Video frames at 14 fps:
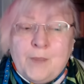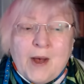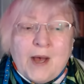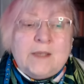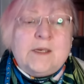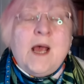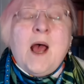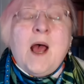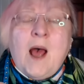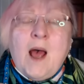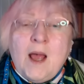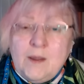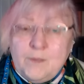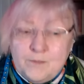But
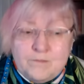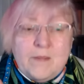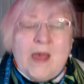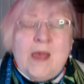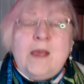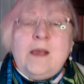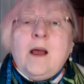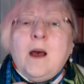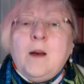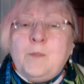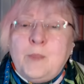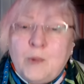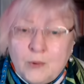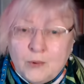I make
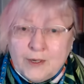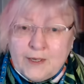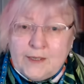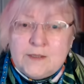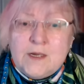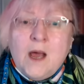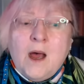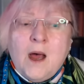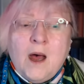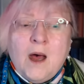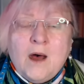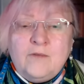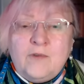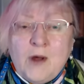a point
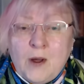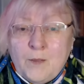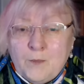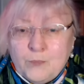of